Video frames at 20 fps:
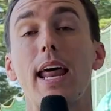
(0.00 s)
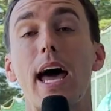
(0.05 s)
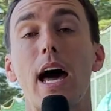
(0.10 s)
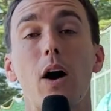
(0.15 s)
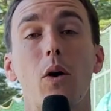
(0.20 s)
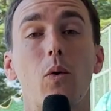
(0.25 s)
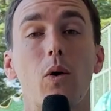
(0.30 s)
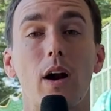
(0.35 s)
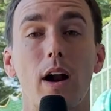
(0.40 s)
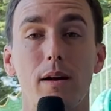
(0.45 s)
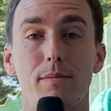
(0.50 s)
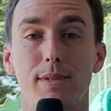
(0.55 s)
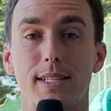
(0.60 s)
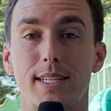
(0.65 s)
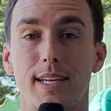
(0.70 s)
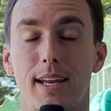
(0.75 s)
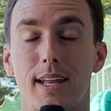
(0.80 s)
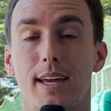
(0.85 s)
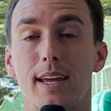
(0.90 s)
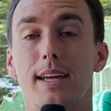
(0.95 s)
now where I'm
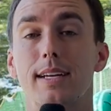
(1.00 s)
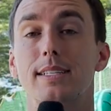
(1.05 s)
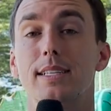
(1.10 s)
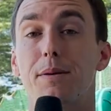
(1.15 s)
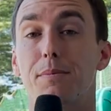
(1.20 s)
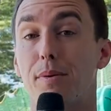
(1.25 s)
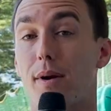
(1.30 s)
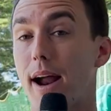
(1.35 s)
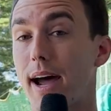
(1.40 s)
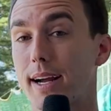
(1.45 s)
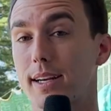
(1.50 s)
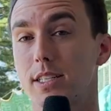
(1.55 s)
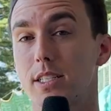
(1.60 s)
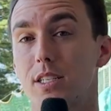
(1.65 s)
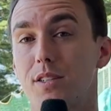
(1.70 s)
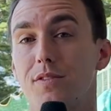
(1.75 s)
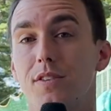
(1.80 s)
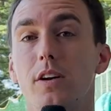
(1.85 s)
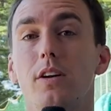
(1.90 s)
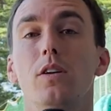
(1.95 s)
sitting is the
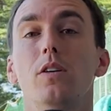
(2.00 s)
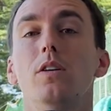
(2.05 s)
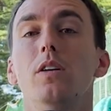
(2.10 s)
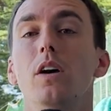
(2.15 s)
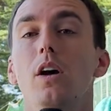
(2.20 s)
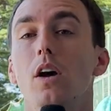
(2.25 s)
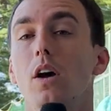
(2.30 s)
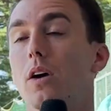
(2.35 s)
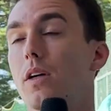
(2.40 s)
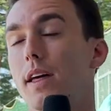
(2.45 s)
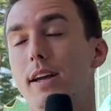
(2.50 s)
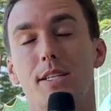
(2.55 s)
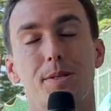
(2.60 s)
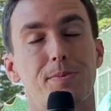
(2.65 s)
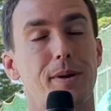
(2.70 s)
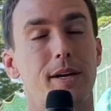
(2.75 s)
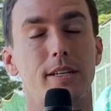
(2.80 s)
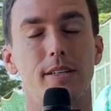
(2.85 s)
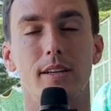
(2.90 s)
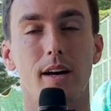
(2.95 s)
practice field. They
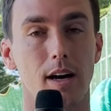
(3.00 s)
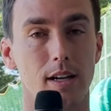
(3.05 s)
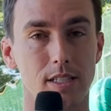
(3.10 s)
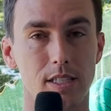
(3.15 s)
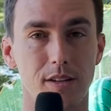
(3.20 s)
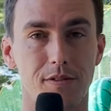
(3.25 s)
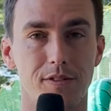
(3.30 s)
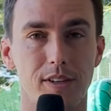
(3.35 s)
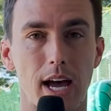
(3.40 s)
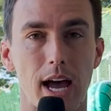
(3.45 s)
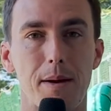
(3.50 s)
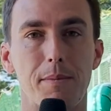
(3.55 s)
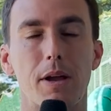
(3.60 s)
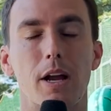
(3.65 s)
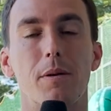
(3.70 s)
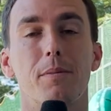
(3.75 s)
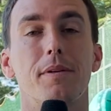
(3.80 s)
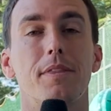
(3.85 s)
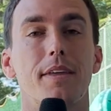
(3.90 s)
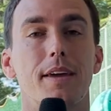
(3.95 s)
spend tons of time
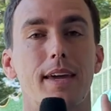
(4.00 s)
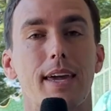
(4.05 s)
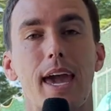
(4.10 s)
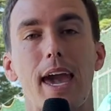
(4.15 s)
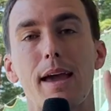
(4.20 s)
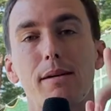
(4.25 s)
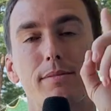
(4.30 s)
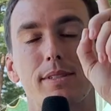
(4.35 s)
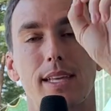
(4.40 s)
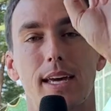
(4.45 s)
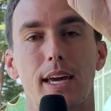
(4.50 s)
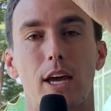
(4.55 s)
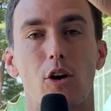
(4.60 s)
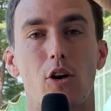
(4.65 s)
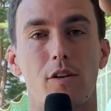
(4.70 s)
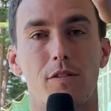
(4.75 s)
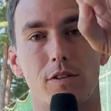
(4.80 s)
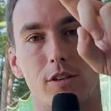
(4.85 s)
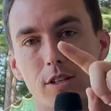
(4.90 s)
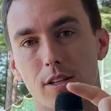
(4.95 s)
here, but the games, they
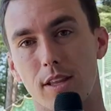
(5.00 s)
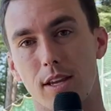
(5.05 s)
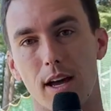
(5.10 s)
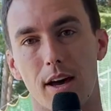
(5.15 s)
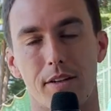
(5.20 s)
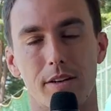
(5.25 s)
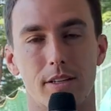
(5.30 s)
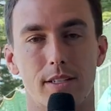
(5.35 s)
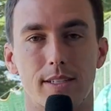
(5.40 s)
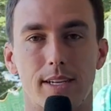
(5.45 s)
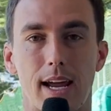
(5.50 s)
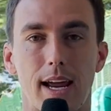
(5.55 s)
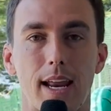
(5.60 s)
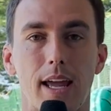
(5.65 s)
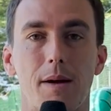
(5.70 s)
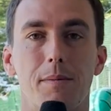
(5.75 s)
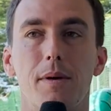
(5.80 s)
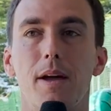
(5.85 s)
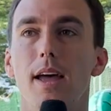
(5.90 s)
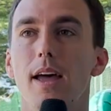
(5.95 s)
go over to the other
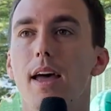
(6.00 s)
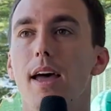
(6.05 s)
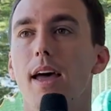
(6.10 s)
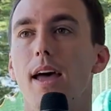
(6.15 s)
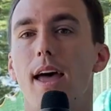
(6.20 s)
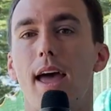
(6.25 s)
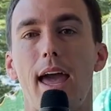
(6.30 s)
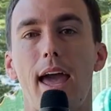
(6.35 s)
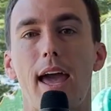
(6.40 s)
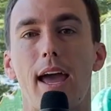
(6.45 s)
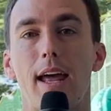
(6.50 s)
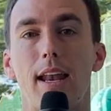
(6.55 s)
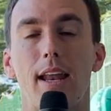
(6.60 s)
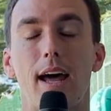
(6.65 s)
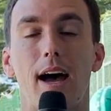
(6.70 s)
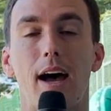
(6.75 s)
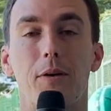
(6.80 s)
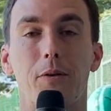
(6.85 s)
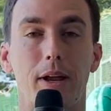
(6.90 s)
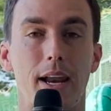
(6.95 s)
stadium. And
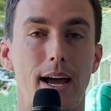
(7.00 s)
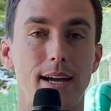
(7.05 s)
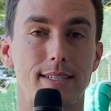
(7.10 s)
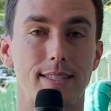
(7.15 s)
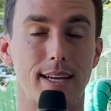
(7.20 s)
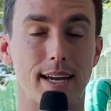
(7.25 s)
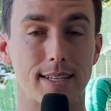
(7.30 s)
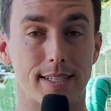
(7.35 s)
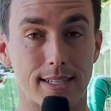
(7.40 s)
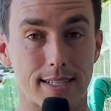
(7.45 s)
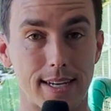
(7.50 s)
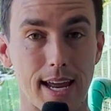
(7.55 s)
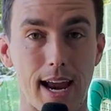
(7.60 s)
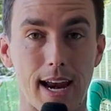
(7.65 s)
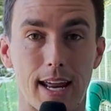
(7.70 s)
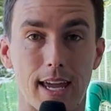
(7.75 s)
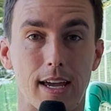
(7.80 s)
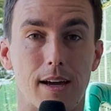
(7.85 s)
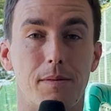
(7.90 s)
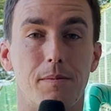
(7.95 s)
when I say
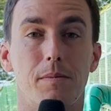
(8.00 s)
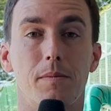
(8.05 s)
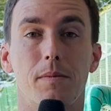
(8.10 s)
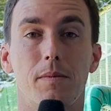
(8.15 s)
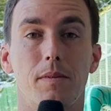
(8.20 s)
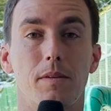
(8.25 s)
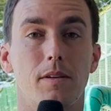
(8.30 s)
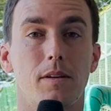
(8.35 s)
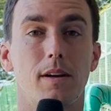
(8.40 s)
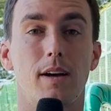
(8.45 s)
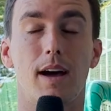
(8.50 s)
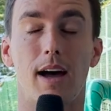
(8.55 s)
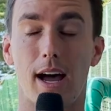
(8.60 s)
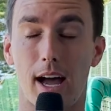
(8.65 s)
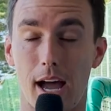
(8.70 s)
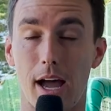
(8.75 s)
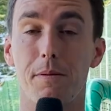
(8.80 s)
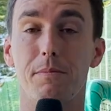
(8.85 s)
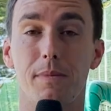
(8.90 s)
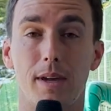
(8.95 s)
stadium,
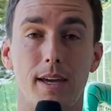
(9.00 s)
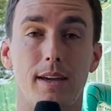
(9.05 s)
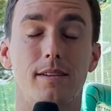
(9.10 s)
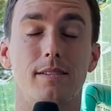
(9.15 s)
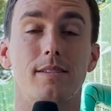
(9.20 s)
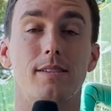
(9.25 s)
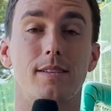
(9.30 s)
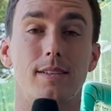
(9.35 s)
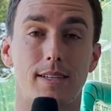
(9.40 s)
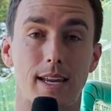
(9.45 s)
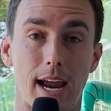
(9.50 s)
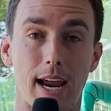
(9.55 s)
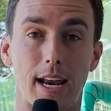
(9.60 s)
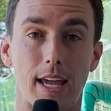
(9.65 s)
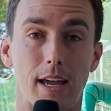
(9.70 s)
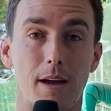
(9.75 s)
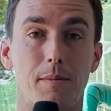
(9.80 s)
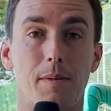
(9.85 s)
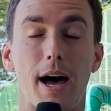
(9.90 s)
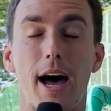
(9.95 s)
I mean
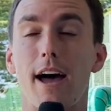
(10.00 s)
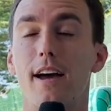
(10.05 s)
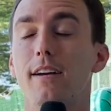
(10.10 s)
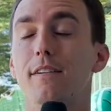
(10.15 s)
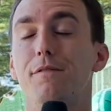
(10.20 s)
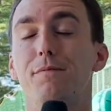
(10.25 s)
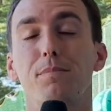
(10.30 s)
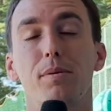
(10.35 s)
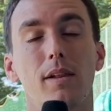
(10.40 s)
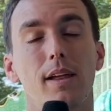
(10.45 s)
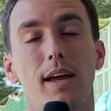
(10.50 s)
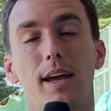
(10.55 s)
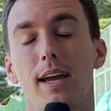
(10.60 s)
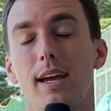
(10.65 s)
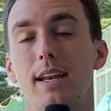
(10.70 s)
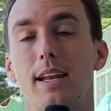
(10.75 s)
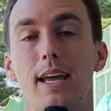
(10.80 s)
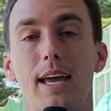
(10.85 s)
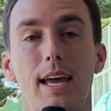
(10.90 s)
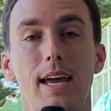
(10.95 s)
stadium. I've
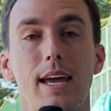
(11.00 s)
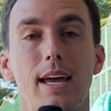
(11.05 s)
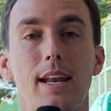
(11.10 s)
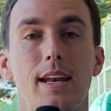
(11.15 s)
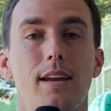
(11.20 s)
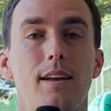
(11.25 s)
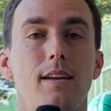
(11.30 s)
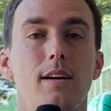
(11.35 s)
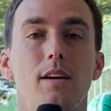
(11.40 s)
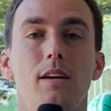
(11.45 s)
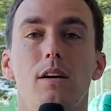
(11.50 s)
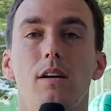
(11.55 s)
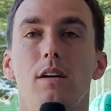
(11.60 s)
played in